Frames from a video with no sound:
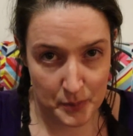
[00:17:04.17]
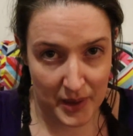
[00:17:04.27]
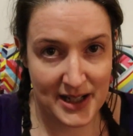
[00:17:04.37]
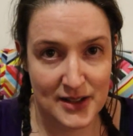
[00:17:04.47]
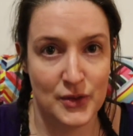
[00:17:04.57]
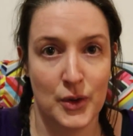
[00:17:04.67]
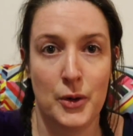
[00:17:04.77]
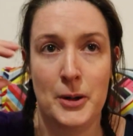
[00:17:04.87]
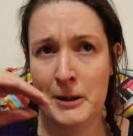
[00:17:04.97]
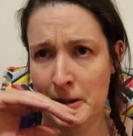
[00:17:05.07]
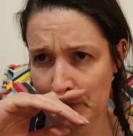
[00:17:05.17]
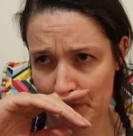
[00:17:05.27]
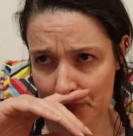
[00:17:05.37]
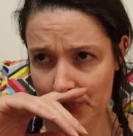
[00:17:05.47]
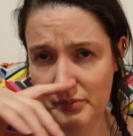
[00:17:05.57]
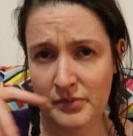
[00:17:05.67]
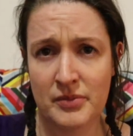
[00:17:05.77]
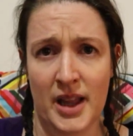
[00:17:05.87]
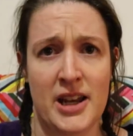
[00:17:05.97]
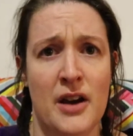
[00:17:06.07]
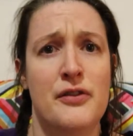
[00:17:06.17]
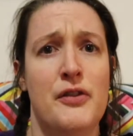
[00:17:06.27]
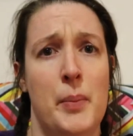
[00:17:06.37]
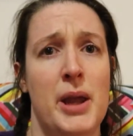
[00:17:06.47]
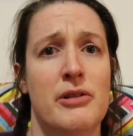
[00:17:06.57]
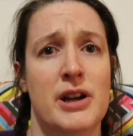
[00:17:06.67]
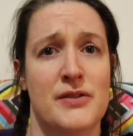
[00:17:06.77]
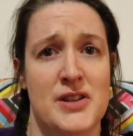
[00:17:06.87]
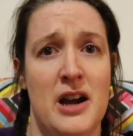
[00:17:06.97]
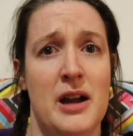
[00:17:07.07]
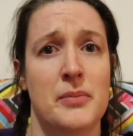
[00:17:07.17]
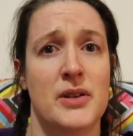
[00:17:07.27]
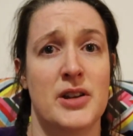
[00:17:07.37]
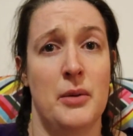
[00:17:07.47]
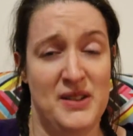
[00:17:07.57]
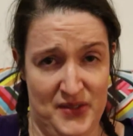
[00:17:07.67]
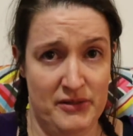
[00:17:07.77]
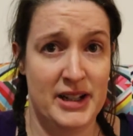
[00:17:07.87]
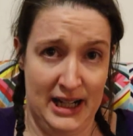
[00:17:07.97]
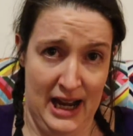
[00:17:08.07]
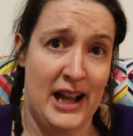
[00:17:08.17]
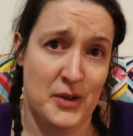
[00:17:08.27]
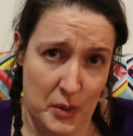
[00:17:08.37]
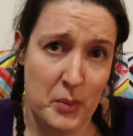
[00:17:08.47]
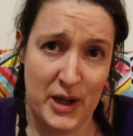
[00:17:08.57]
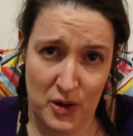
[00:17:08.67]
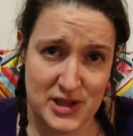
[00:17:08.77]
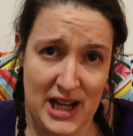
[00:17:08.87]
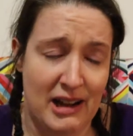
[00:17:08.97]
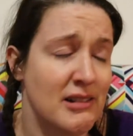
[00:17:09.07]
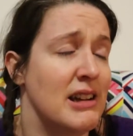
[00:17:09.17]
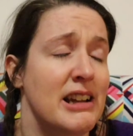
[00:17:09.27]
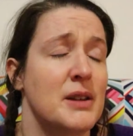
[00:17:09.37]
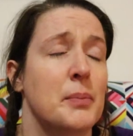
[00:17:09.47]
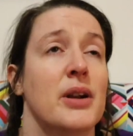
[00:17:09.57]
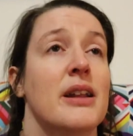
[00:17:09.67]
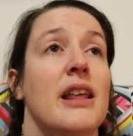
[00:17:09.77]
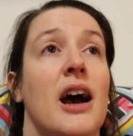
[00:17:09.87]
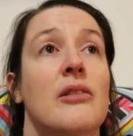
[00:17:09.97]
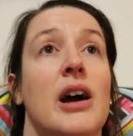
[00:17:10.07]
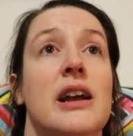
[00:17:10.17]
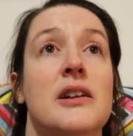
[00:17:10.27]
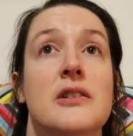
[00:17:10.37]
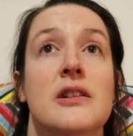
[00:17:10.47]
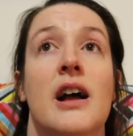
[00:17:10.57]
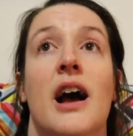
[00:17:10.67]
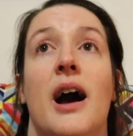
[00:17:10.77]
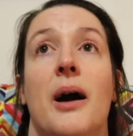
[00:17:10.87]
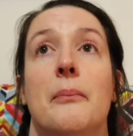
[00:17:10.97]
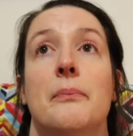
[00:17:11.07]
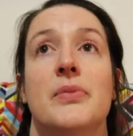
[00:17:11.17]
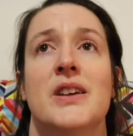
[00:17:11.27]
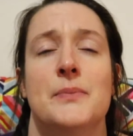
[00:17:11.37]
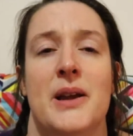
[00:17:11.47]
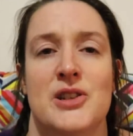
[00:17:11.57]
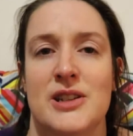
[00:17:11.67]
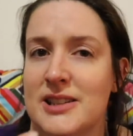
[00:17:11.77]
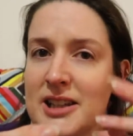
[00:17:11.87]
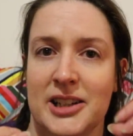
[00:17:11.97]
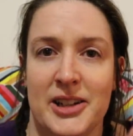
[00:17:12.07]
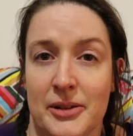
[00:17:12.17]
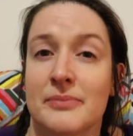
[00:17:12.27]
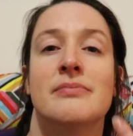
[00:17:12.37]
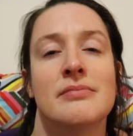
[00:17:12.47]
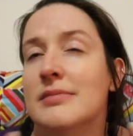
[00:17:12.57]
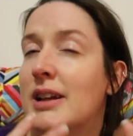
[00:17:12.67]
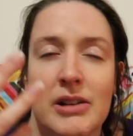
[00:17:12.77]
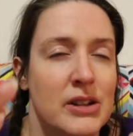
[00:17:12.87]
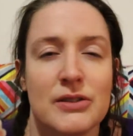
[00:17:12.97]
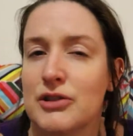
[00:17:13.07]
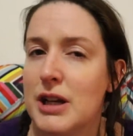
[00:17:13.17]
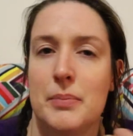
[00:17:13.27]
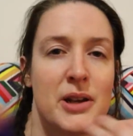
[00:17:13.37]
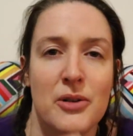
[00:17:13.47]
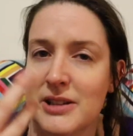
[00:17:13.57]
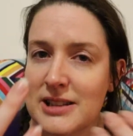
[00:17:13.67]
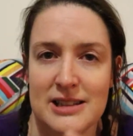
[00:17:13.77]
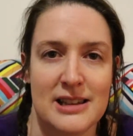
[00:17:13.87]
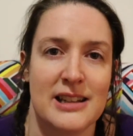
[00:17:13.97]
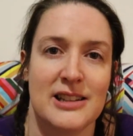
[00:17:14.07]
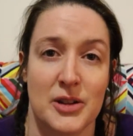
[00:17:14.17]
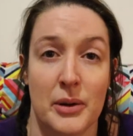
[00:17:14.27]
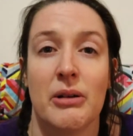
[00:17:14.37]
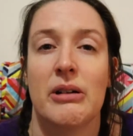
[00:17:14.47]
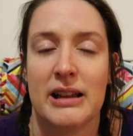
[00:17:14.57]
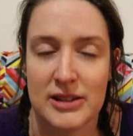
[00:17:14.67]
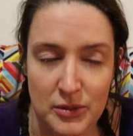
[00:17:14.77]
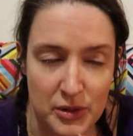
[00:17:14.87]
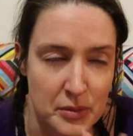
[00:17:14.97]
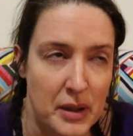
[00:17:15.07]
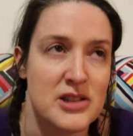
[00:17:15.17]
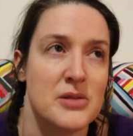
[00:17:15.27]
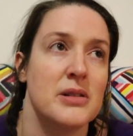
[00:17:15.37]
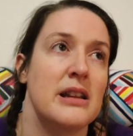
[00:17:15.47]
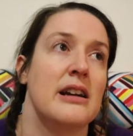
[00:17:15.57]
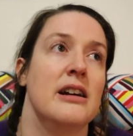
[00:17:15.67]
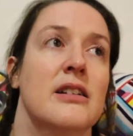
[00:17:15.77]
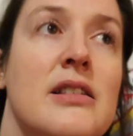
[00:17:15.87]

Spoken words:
space for enough of a period of time that I was very glad when we got out, let's put it that way. Especially as that, you know, there are lots of creepy noises and things going on, as you would imagine with that kind of